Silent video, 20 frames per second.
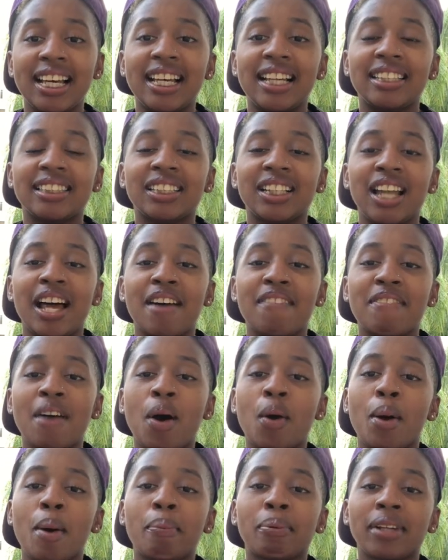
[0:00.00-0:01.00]
until I
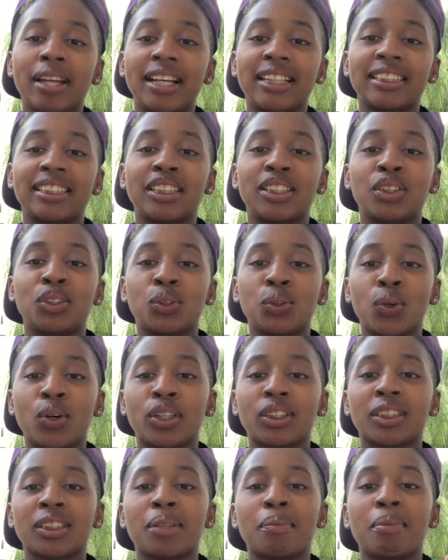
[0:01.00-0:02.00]
found a place in
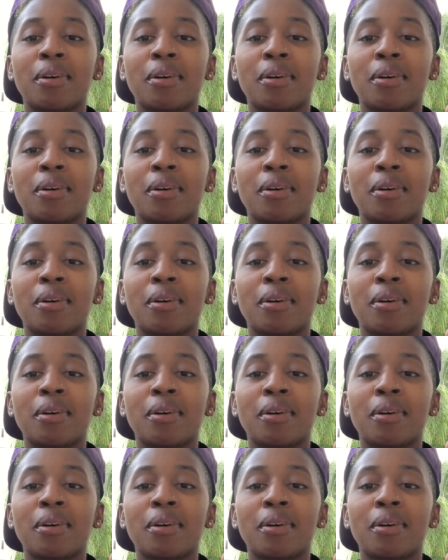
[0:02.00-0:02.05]
Georgia.